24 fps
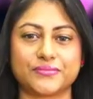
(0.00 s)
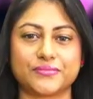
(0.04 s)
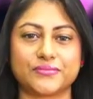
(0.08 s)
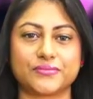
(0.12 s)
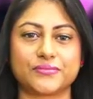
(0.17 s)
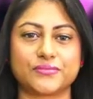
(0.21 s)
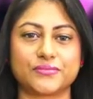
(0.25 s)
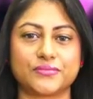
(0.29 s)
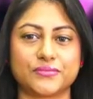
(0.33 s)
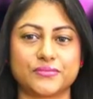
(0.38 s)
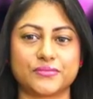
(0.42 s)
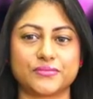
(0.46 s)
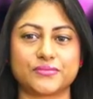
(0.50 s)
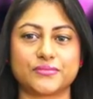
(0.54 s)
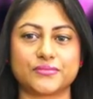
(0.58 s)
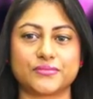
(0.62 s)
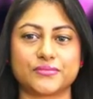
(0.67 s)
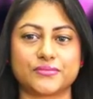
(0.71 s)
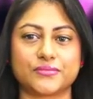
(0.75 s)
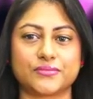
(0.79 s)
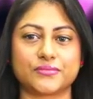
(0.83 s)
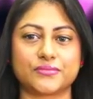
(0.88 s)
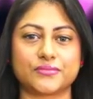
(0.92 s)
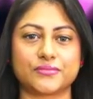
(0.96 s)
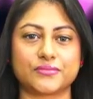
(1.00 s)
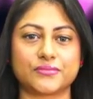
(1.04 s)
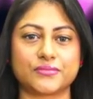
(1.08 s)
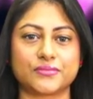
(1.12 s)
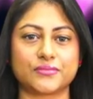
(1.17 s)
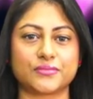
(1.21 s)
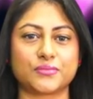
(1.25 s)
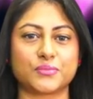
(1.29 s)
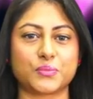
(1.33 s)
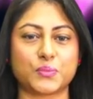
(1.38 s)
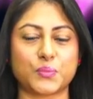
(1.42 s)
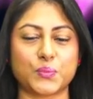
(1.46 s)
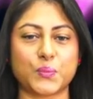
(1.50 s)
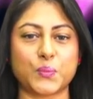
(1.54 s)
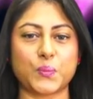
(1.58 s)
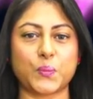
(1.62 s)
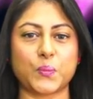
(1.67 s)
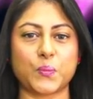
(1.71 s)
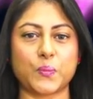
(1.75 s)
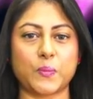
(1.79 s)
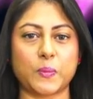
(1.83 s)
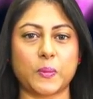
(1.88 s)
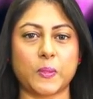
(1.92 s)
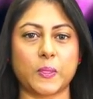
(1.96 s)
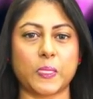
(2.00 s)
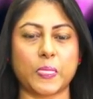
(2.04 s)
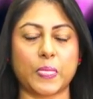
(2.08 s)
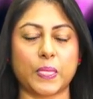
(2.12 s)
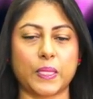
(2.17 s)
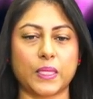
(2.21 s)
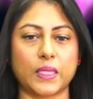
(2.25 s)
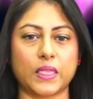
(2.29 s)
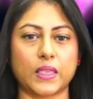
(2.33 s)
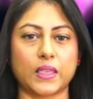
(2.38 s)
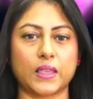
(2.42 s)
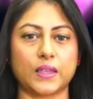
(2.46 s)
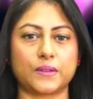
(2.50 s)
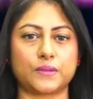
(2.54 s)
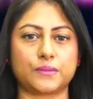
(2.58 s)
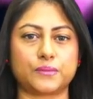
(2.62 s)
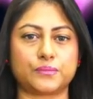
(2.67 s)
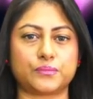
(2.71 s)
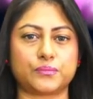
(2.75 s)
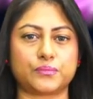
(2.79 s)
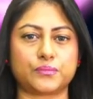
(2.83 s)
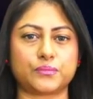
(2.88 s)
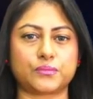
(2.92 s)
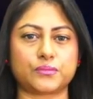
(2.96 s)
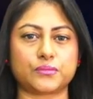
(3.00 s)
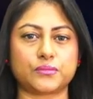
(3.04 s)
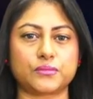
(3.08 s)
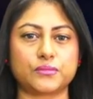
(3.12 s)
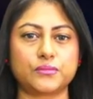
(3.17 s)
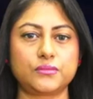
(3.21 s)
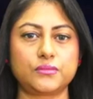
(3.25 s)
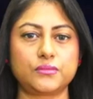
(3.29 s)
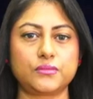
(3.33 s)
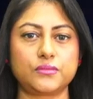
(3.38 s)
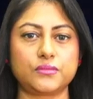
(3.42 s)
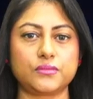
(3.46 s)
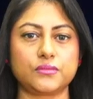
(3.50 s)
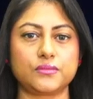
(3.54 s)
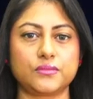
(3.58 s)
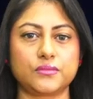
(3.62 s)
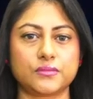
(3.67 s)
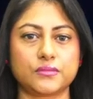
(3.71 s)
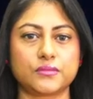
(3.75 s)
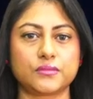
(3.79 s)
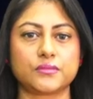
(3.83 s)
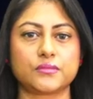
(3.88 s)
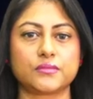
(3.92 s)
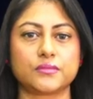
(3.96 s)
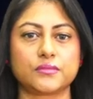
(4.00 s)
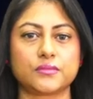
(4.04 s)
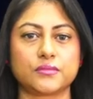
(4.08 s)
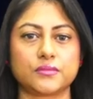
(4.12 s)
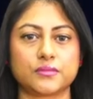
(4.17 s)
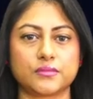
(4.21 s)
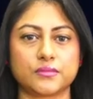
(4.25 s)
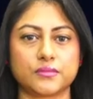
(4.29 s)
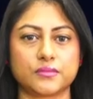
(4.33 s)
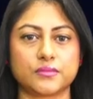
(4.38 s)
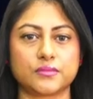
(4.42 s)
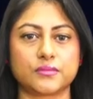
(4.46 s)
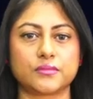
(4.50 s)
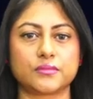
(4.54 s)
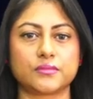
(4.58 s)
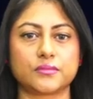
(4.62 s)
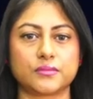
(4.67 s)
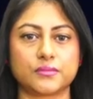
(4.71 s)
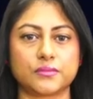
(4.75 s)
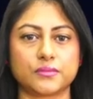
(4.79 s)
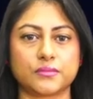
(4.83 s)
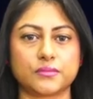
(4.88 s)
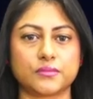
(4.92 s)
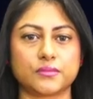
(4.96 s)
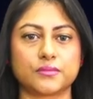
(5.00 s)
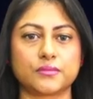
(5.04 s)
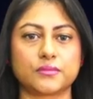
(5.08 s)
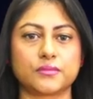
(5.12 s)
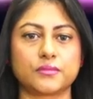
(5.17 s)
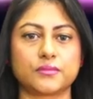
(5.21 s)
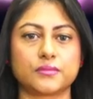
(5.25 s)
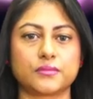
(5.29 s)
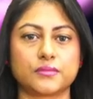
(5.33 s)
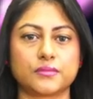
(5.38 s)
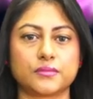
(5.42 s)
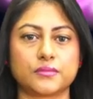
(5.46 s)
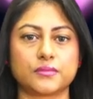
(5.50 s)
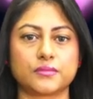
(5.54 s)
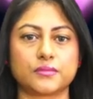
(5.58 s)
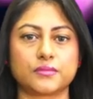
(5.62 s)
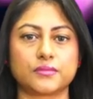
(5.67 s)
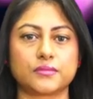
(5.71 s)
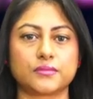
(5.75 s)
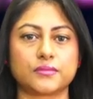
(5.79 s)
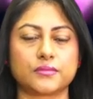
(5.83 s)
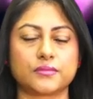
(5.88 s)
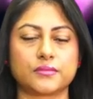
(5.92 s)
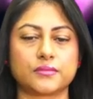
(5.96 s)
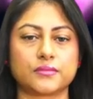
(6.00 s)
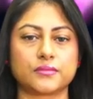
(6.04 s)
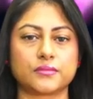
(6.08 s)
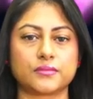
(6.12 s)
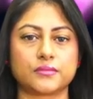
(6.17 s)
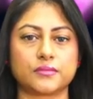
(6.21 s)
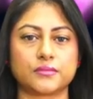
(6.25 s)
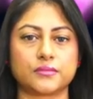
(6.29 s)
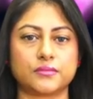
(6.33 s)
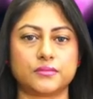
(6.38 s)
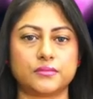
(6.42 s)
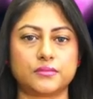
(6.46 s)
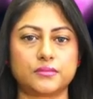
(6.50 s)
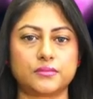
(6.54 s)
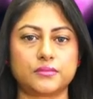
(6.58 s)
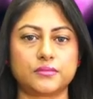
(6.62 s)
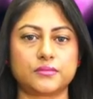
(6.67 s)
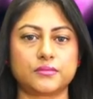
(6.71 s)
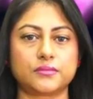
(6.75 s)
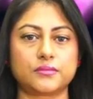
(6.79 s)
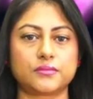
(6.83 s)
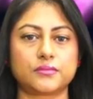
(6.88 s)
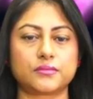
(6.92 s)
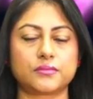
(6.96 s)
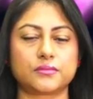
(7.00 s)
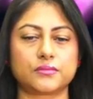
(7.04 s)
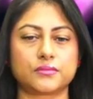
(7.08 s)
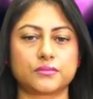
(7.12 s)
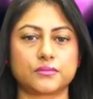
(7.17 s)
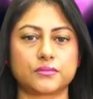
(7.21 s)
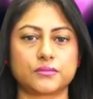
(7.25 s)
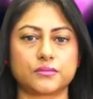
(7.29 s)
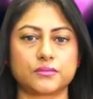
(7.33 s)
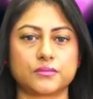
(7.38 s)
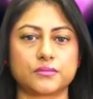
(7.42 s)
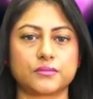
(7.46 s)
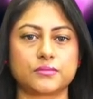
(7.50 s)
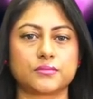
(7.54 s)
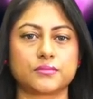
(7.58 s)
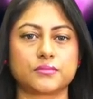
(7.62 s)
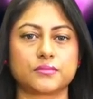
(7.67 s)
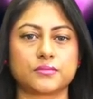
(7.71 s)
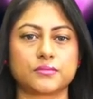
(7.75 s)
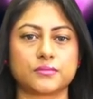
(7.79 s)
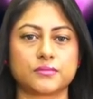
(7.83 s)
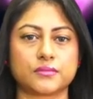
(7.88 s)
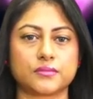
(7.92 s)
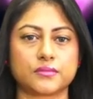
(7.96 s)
(not speaking)